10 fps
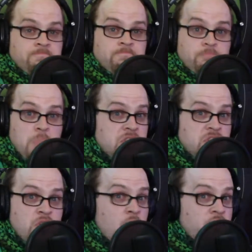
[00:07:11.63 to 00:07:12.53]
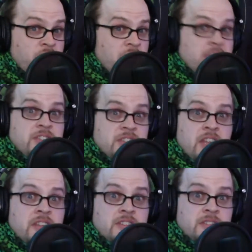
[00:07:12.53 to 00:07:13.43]
Makes no fucking
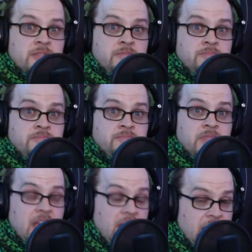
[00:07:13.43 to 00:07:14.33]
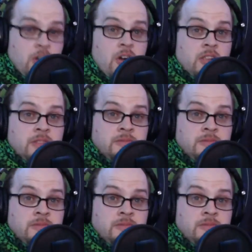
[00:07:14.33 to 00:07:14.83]
sense. At all.